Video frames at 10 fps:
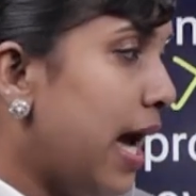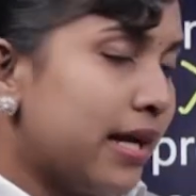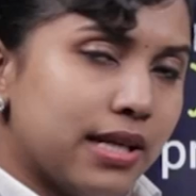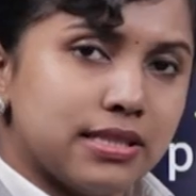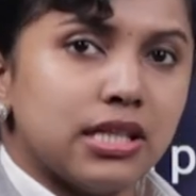
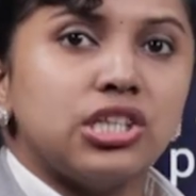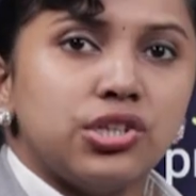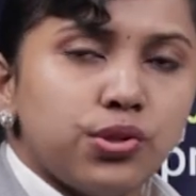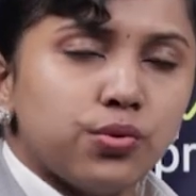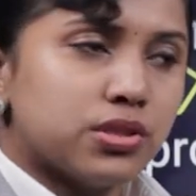act as an
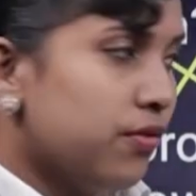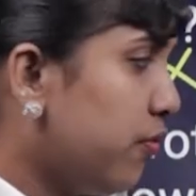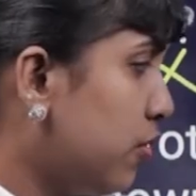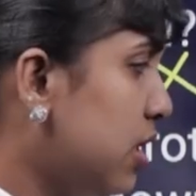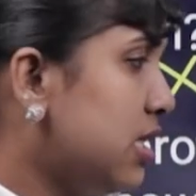inducer
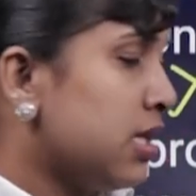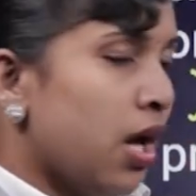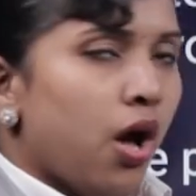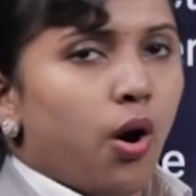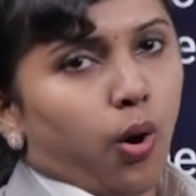for this
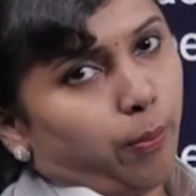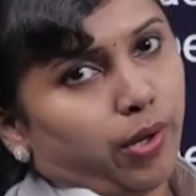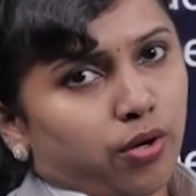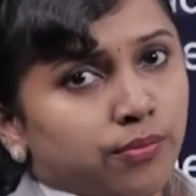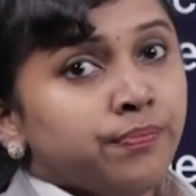
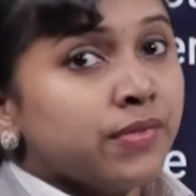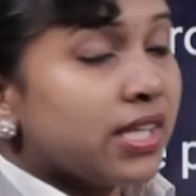operon.